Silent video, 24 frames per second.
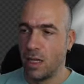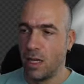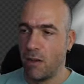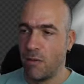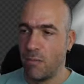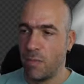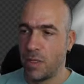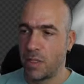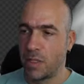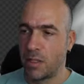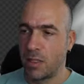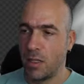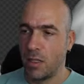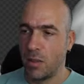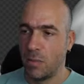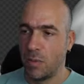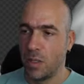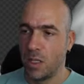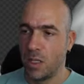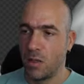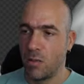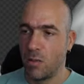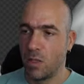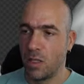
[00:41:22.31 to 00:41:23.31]
I've been
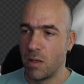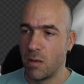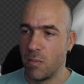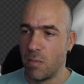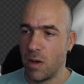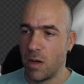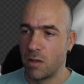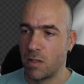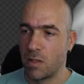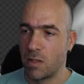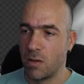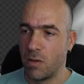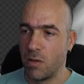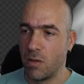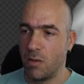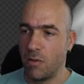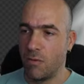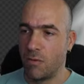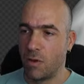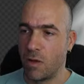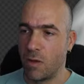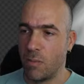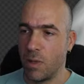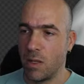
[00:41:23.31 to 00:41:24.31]
sculpting with a mouse
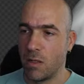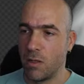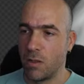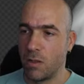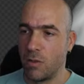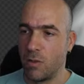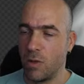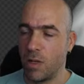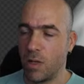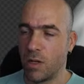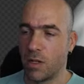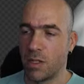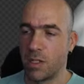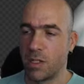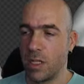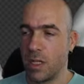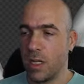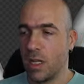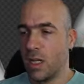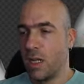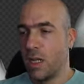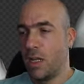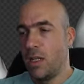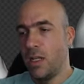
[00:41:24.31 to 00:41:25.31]
only for about 2 years.
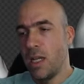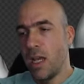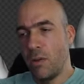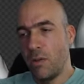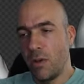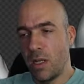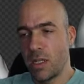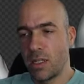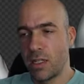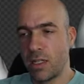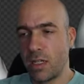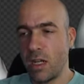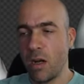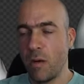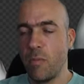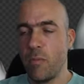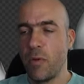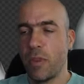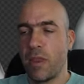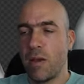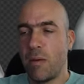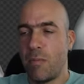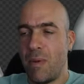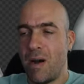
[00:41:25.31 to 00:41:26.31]
Yeah, you can
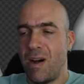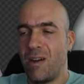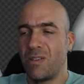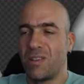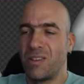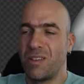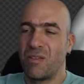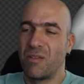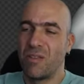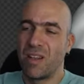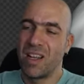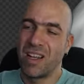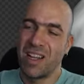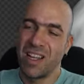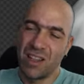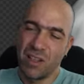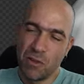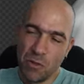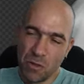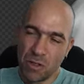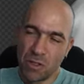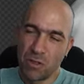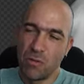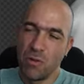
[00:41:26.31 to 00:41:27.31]
sculpt with the mouse, you can
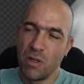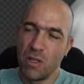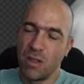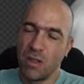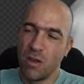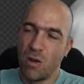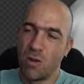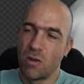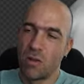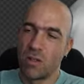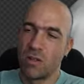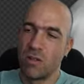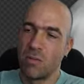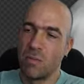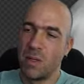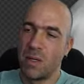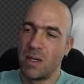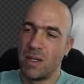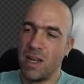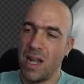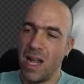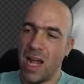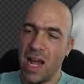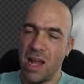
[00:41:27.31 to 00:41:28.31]
get used to it also,
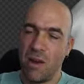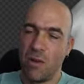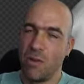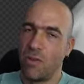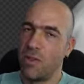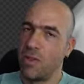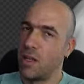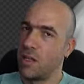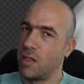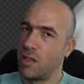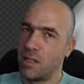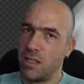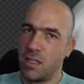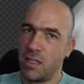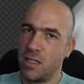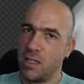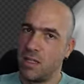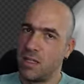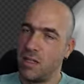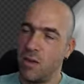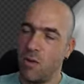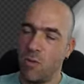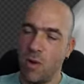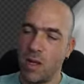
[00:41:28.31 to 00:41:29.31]
but I don't think this
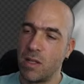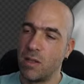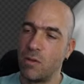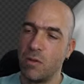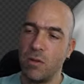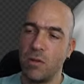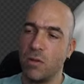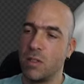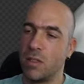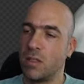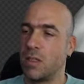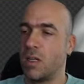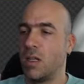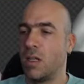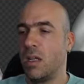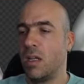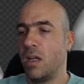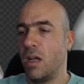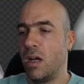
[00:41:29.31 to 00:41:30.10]
is the way to do it.